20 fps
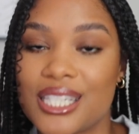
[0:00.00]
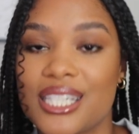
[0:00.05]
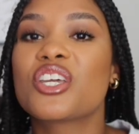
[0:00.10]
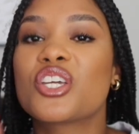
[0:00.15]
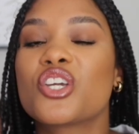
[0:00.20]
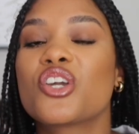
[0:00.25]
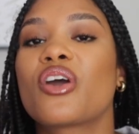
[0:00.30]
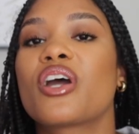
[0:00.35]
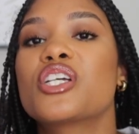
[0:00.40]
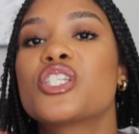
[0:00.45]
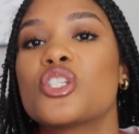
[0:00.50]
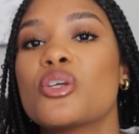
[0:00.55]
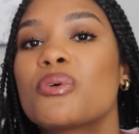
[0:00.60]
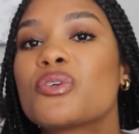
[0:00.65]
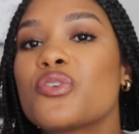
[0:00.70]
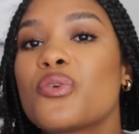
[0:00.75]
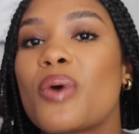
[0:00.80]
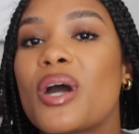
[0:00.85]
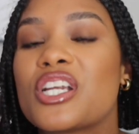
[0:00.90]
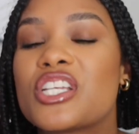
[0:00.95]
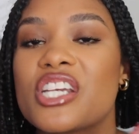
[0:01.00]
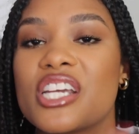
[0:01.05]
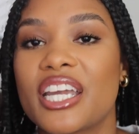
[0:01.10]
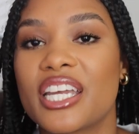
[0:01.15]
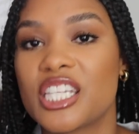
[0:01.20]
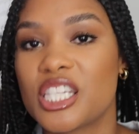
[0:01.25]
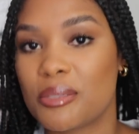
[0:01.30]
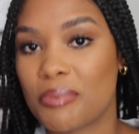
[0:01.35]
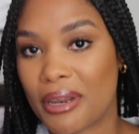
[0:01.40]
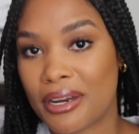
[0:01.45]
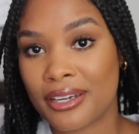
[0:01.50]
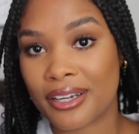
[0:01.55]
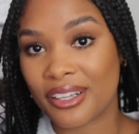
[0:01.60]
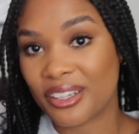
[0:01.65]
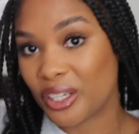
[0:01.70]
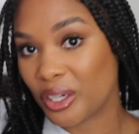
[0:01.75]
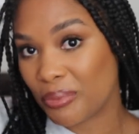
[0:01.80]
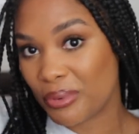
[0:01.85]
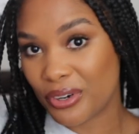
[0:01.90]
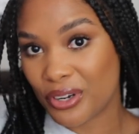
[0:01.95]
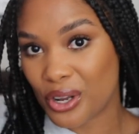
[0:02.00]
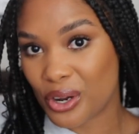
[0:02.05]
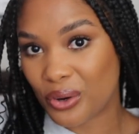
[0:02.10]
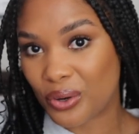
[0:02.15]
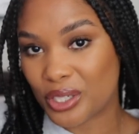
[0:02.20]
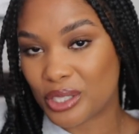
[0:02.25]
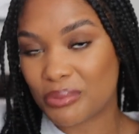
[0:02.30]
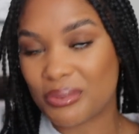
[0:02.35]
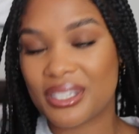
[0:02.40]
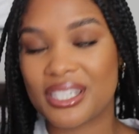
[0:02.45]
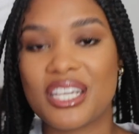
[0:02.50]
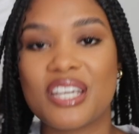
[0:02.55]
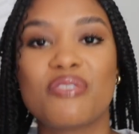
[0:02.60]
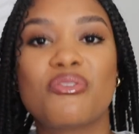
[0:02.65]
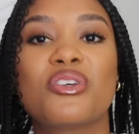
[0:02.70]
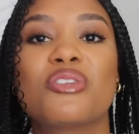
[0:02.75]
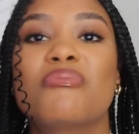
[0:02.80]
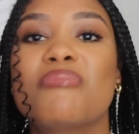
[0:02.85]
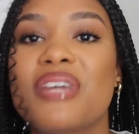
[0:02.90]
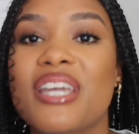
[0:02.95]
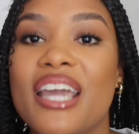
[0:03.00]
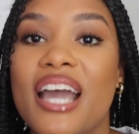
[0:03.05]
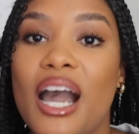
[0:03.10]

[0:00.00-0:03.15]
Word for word: Thank you guys so much for watching and spending a little bit of your Christmas Eve with me.